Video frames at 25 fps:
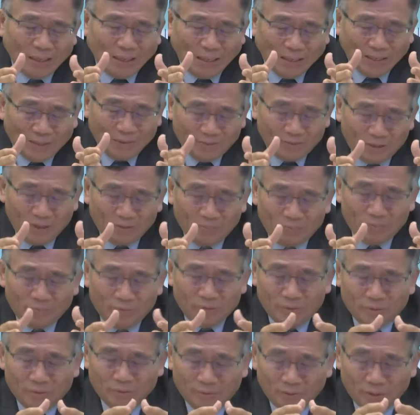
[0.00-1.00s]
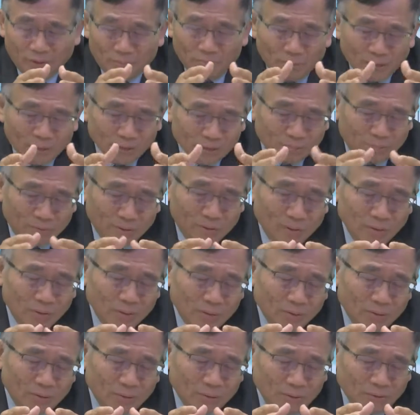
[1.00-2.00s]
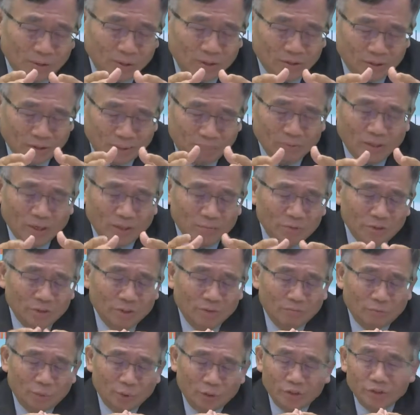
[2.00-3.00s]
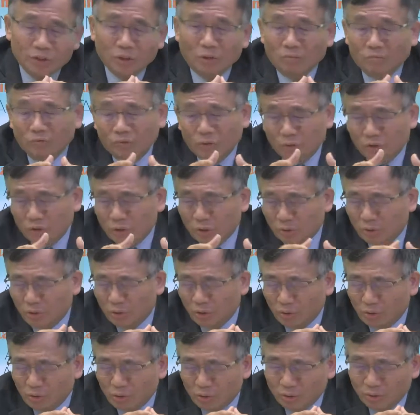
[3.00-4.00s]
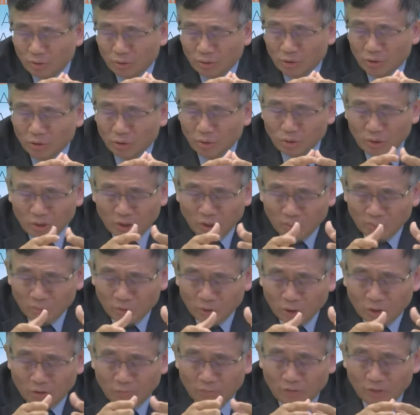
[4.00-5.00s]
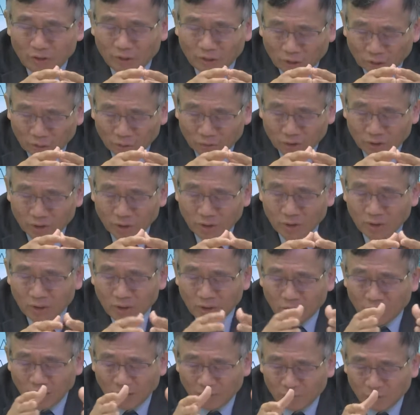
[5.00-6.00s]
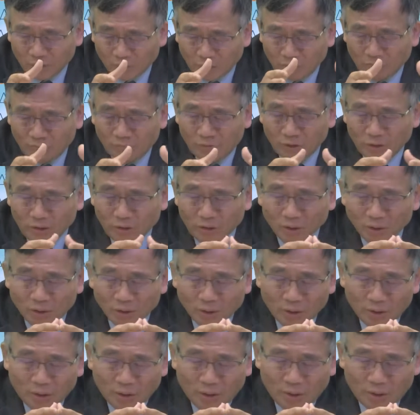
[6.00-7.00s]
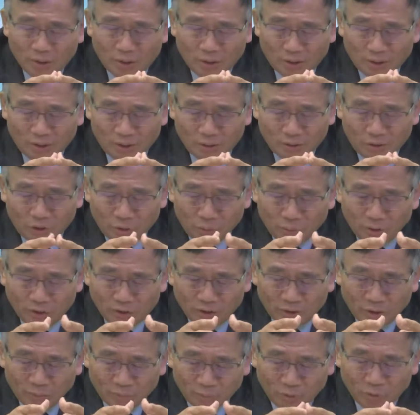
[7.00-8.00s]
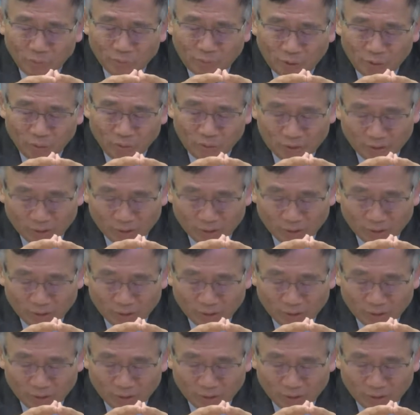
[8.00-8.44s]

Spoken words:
then there must be, there's sometimes a waste of resources. So in terms of the cost, in terms of the humanity viewpoint,